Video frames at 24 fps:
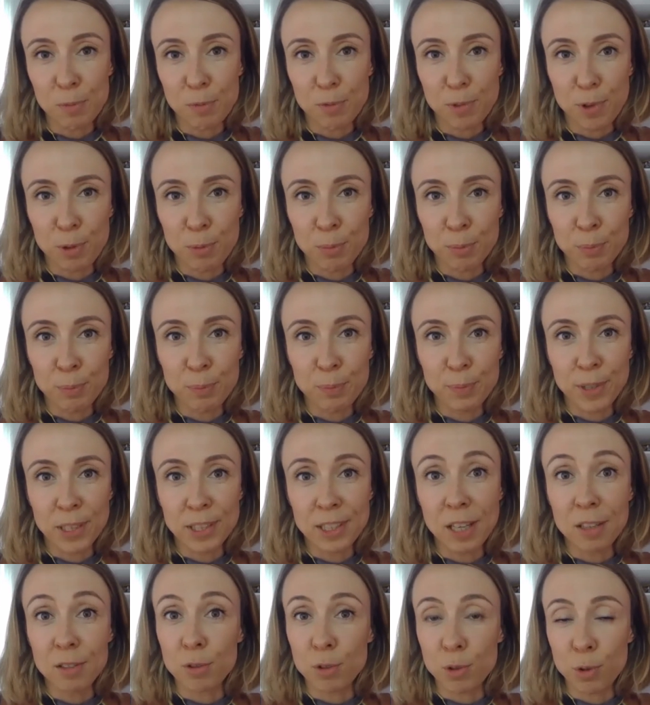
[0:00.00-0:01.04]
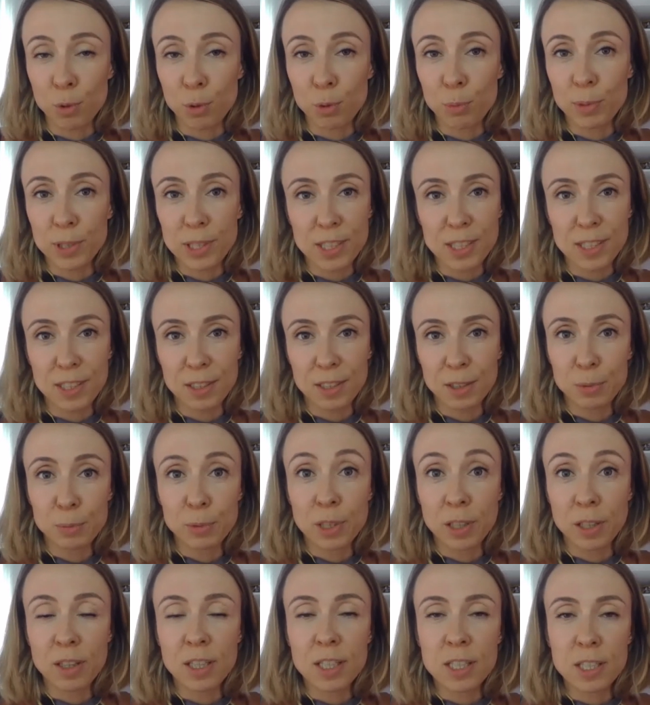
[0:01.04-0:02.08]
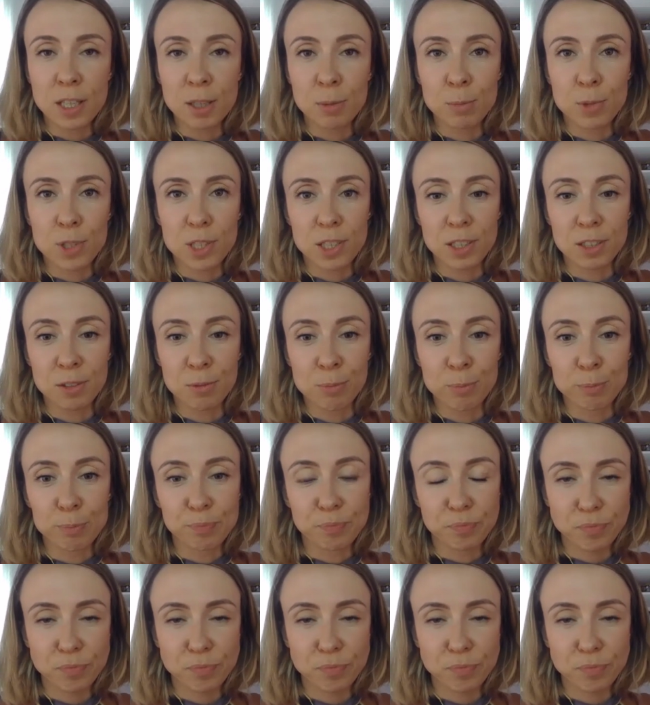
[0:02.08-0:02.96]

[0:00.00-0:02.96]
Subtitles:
from another role, but still within the same team.